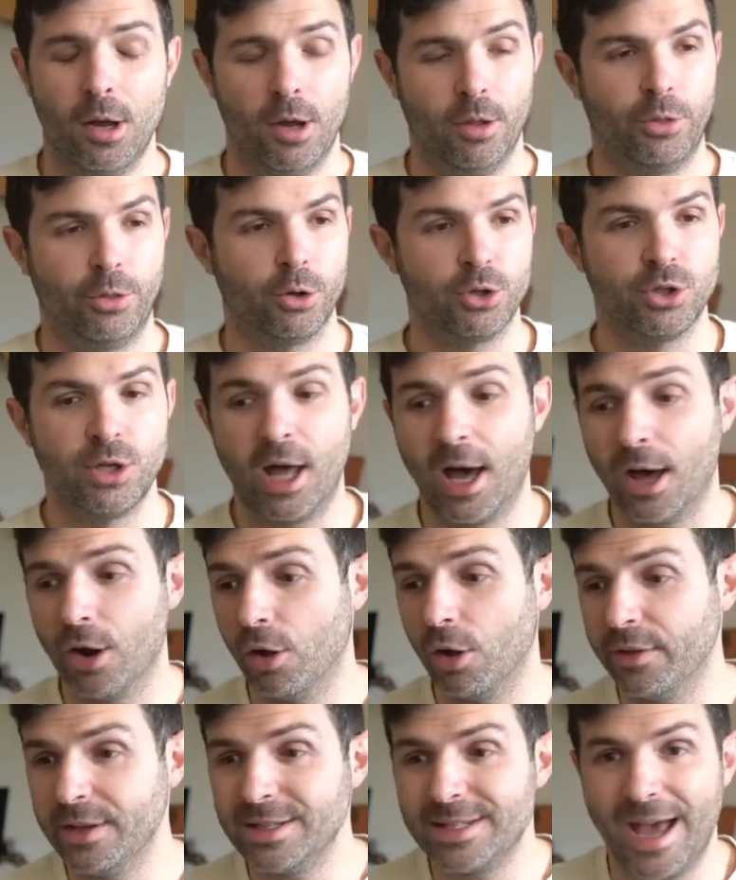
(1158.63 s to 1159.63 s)
There's not all
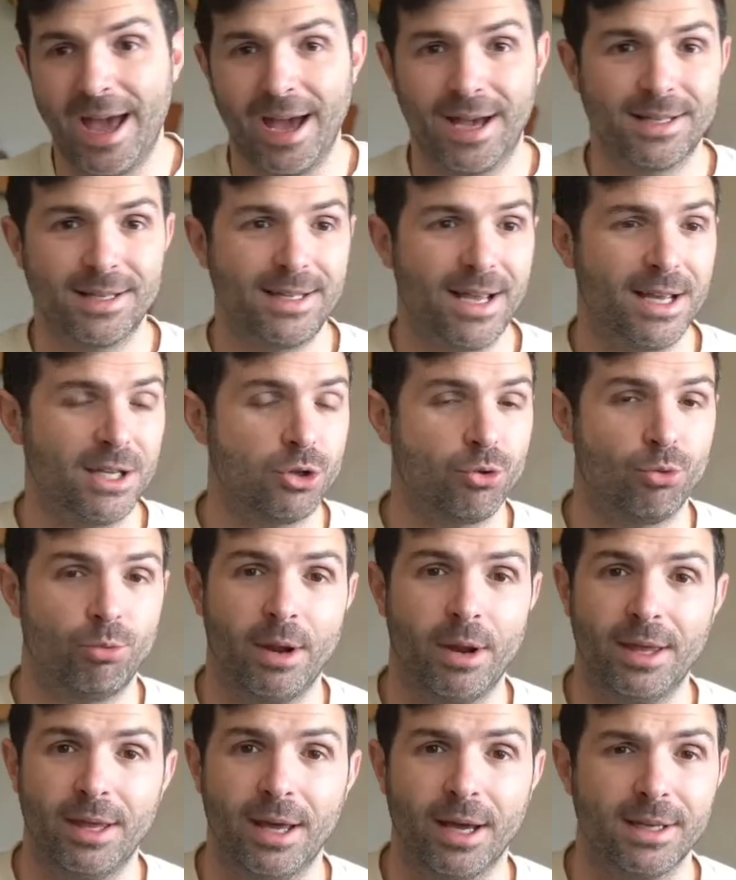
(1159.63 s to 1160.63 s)
these excess
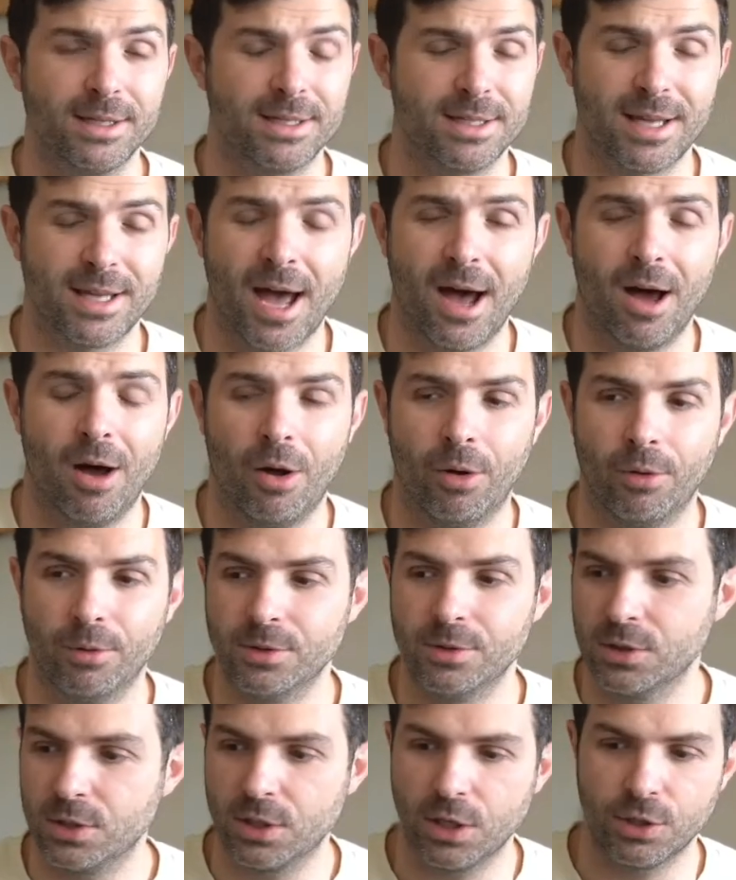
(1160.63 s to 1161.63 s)
ringing
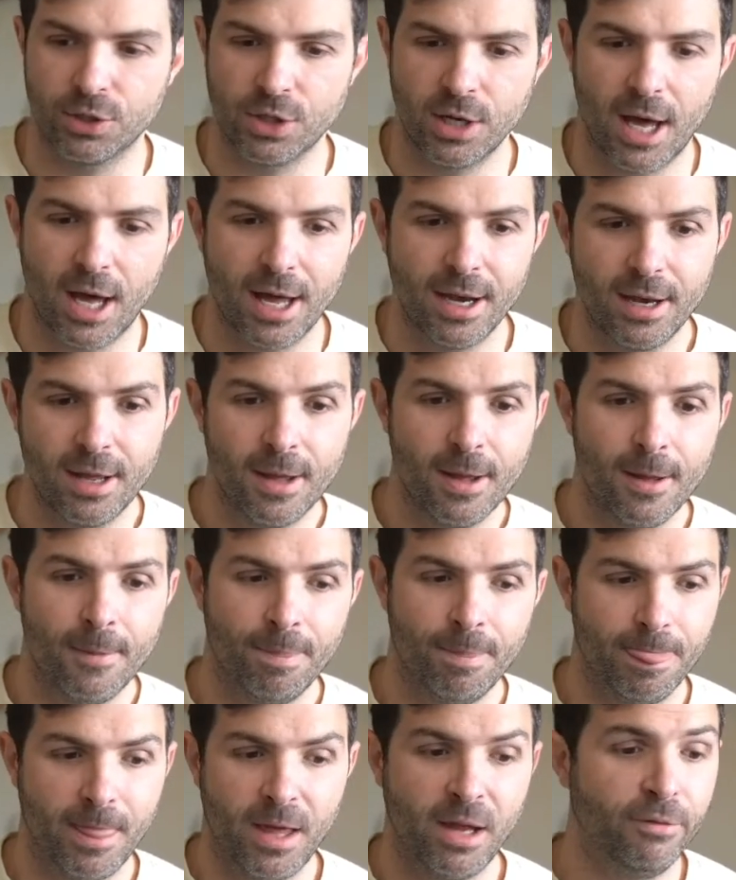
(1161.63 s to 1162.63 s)
sounds. There's not
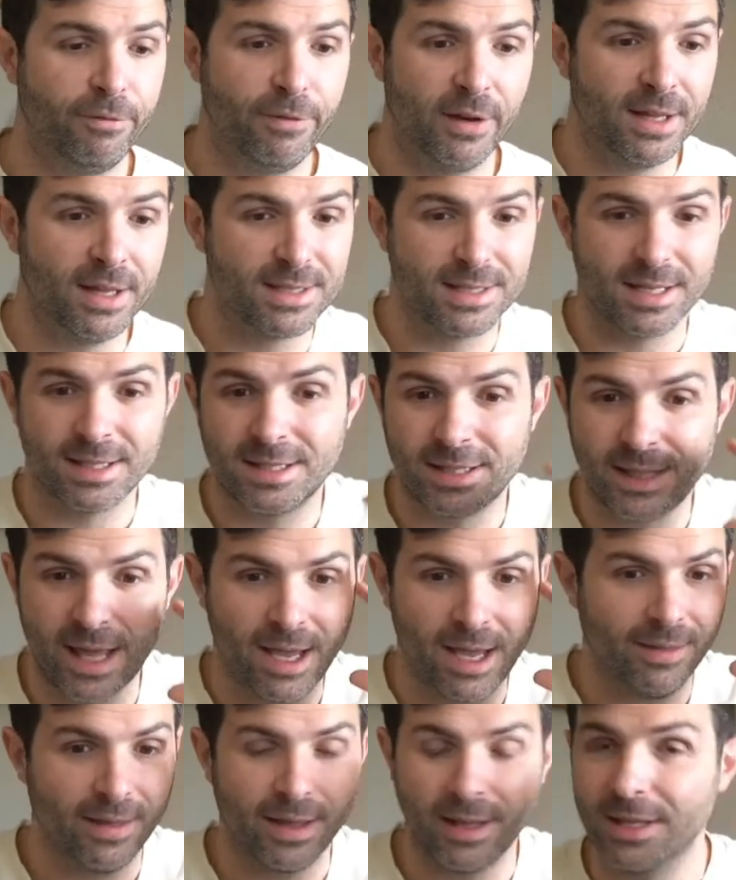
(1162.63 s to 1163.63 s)
infinite
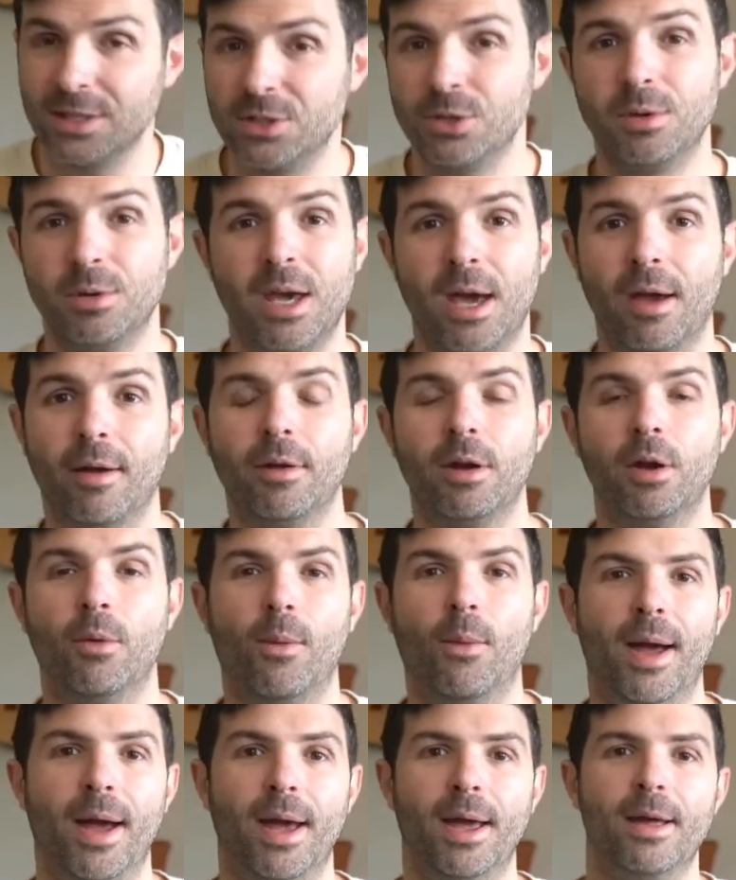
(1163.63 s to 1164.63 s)
sustain that gets you carried
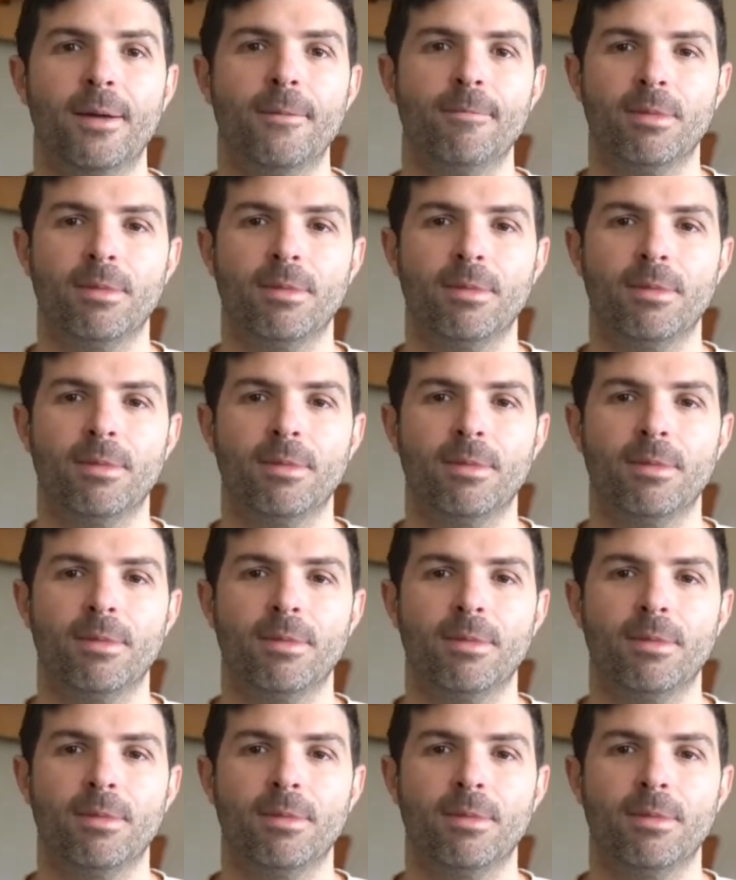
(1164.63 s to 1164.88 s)
away.